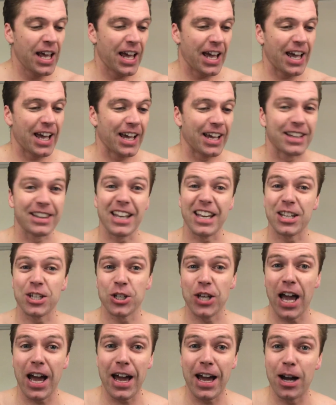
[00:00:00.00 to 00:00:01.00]
and they
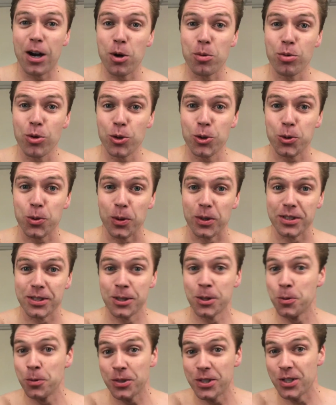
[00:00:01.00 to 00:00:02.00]
shout out abuse to
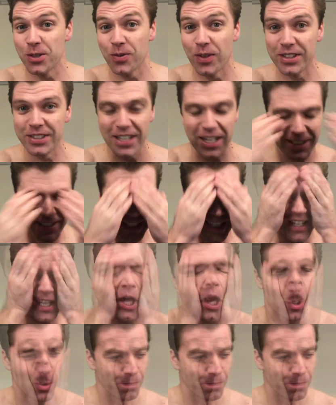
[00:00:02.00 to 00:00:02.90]
us, which is fantastic.